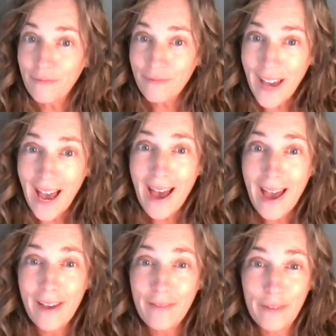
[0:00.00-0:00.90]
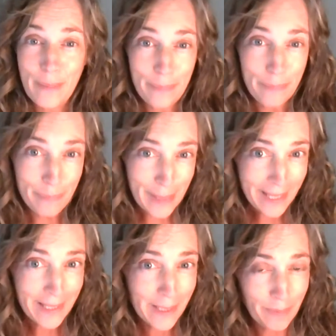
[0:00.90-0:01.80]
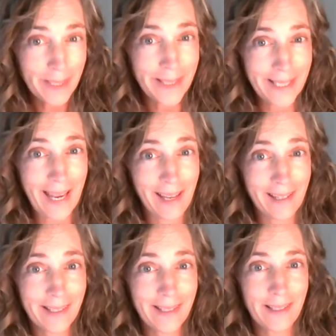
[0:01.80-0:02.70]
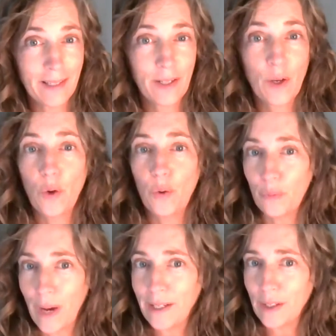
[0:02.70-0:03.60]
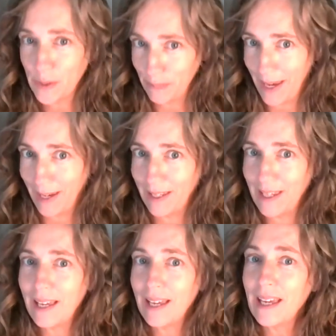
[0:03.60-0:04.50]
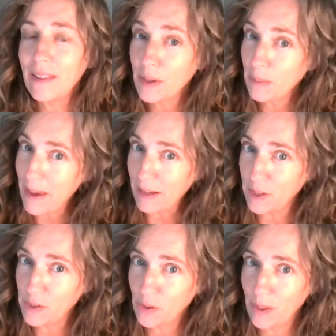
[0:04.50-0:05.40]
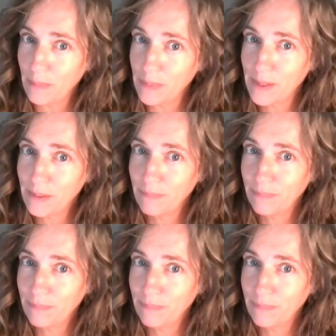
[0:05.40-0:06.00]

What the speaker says: 5 biggest mistakes writers make in their manuscripts.